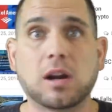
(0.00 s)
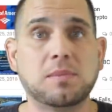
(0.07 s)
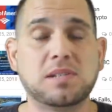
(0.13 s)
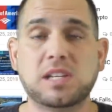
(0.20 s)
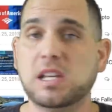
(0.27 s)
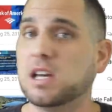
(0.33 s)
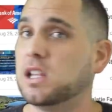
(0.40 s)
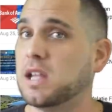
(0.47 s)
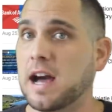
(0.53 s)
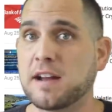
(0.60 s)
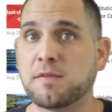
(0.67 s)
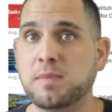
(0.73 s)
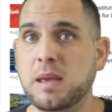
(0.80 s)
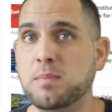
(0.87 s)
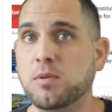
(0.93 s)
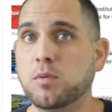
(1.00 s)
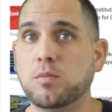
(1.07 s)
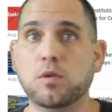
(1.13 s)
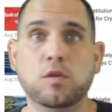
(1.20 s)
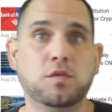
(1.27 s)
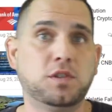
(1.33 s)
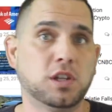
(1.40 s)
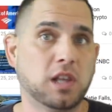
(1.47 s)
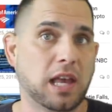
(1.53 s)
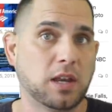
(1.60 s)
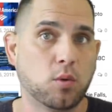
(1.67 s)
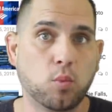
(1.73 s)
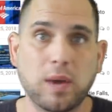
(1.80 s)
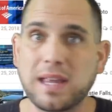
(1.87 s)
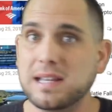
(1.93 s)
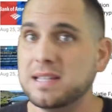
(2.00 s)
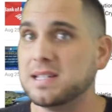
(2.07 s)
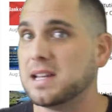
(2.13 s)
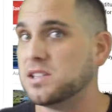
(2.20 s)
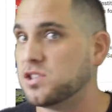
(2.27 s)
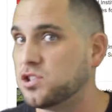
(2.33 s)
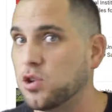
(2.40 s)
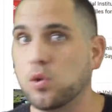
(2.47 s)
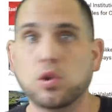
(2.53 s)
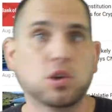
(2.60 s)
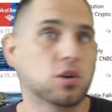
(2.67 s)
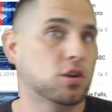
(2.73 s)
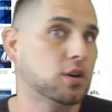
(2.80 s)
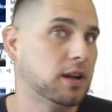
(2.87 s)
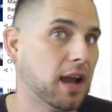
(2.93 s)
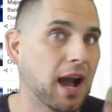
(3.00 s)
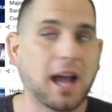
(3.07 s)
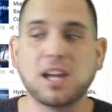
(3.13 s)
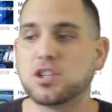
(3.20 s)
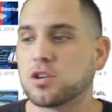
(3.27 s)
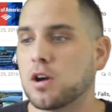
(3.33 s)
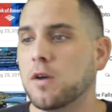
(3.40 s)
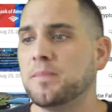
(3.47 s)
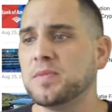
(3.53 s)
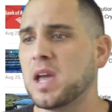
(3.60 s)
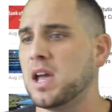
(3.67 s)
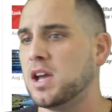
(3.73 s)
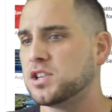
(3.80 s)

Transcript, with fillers: I'm seeing a lot of people move to like wind and solar and hydro.